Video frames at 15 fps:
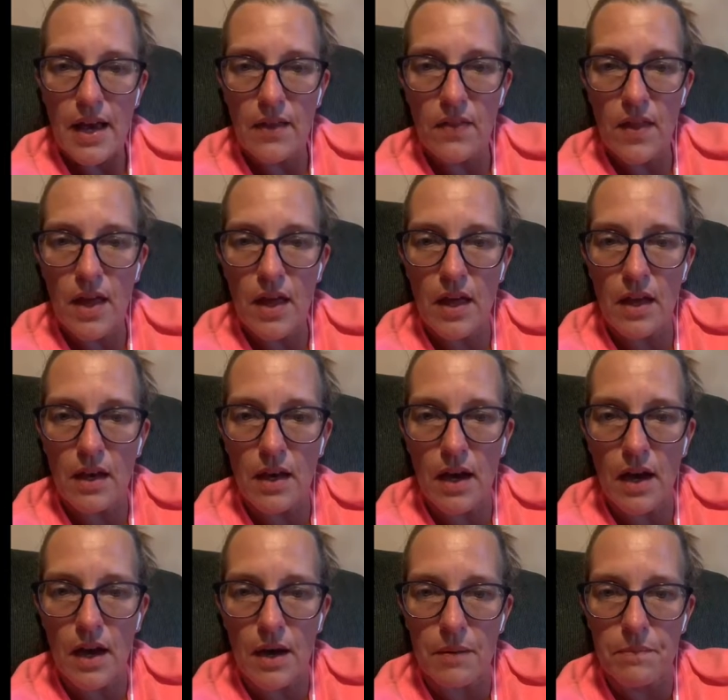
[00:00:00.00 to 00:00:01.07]
then
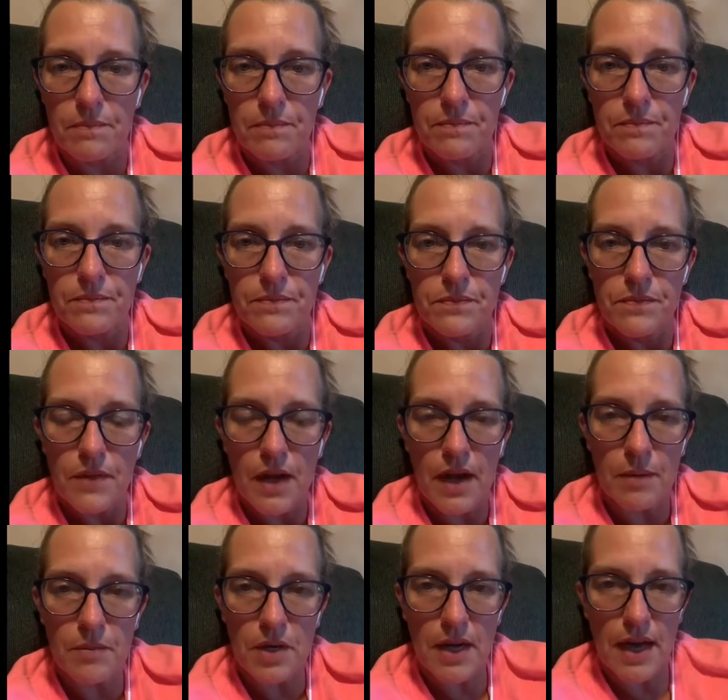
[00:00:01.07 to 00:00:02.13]
I'm
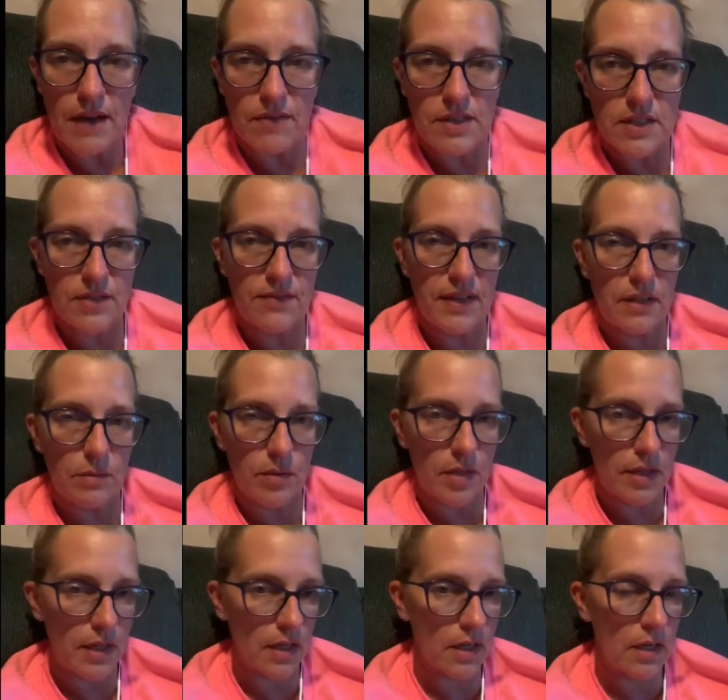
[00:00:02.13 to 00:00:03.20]
going to have this available
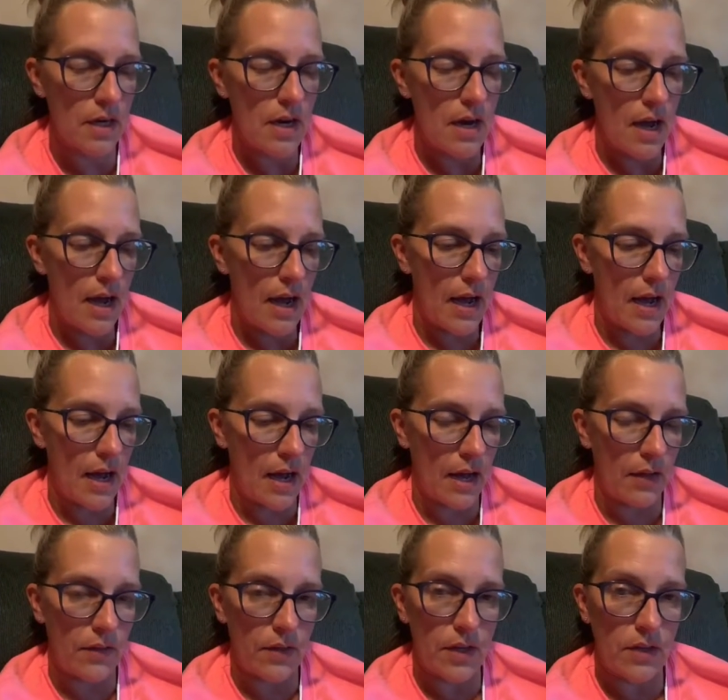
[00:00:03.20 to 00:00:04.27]
here
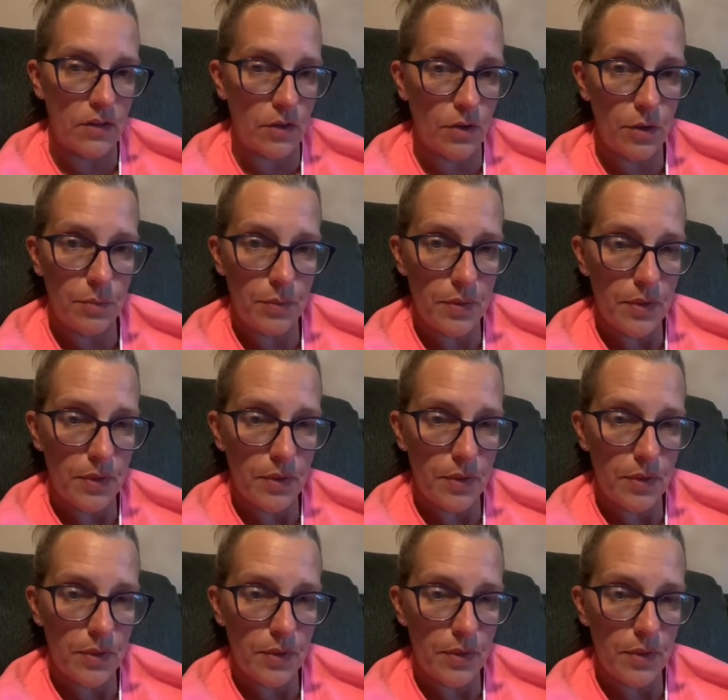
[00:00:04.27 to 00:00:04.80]
in the group.